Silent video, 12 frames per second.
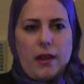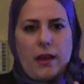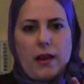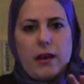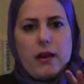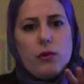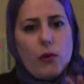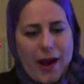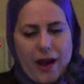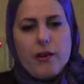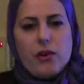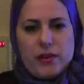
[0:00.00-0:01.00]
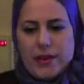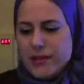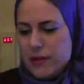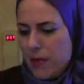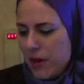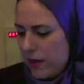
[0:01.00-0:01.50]
I
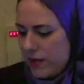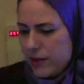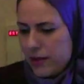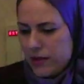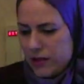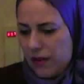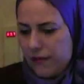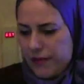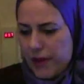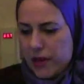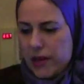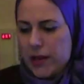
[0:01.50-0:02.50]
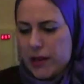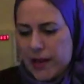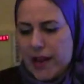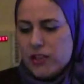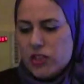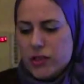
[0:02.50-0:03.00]
already made a series of the
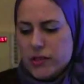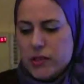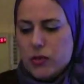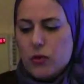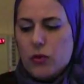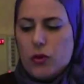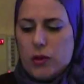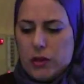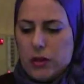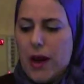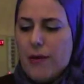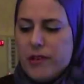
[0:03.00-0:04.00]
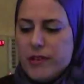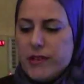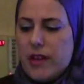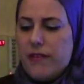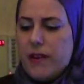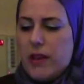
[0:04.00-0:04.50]
lectures to our
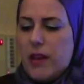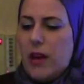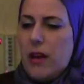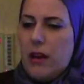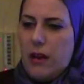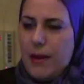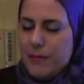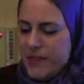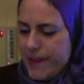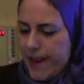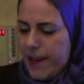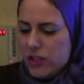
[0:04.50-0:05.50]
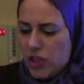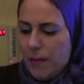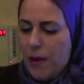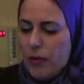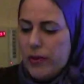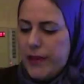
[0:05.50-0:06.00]
staff in the MCH
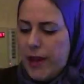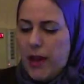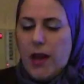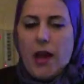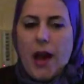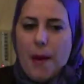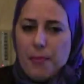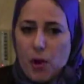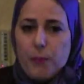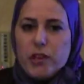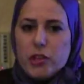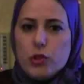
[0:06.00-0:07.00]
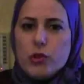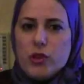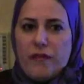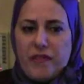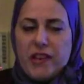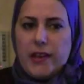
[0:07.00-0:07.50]
about the appropriate use
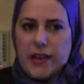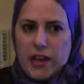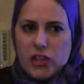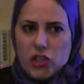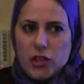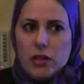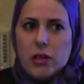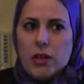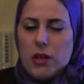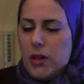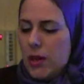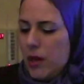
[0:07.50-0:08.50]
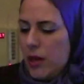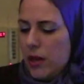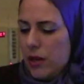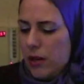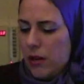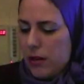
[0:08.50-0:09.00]
of medication,
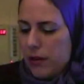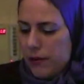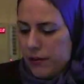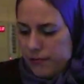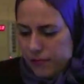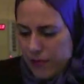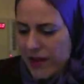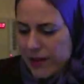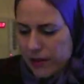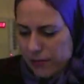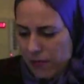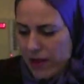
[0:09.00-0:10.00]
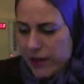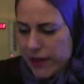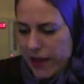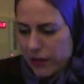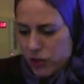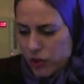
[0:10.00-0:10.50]
many
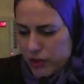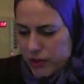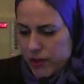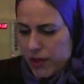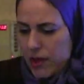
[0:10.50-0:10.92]
lectures.